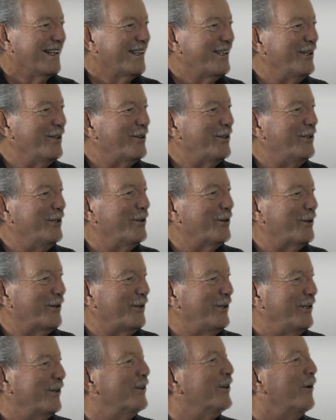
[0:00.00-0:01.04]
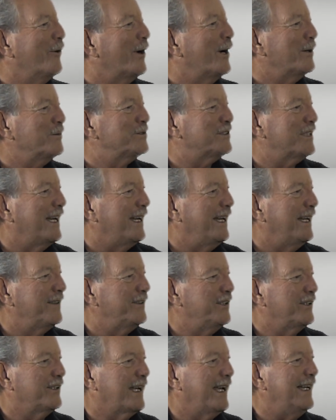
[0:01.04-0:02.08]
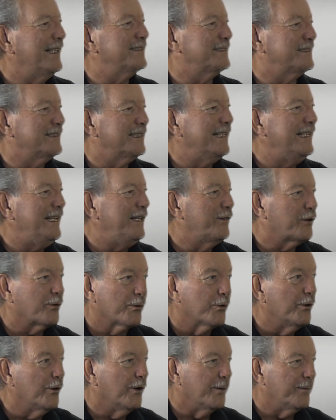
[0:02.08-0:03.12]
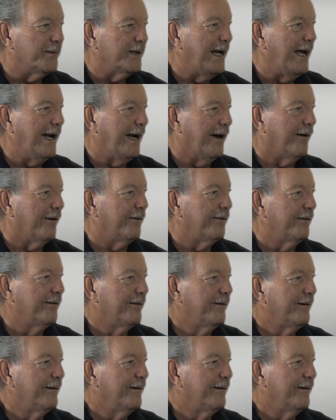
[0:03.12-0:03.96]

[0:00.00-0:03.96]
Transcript: You know what I'm saying? You can't see through them now.